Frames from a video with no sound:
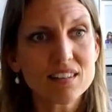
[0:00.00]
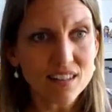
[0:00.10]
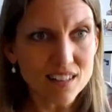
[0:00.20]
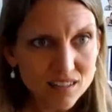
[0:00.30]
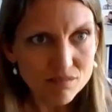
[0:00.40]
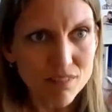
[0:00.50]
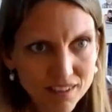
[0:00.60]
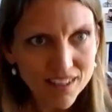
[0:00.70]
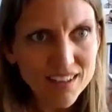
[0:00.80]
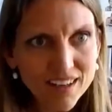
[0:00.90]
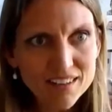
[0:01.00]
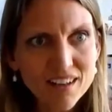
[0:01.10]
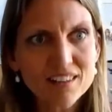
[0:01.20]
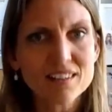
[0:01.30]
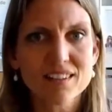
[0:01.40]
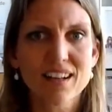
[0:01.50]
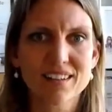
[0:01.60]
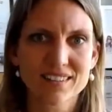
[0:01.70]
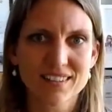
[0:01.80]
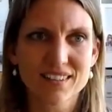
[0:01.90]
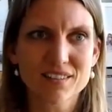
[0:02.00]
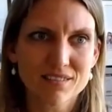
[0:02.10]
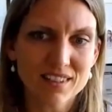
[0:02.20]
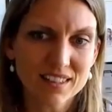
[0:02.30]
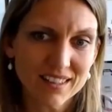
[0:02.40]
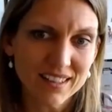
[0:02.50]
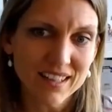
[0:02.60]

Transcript: then it's running another analysis, right?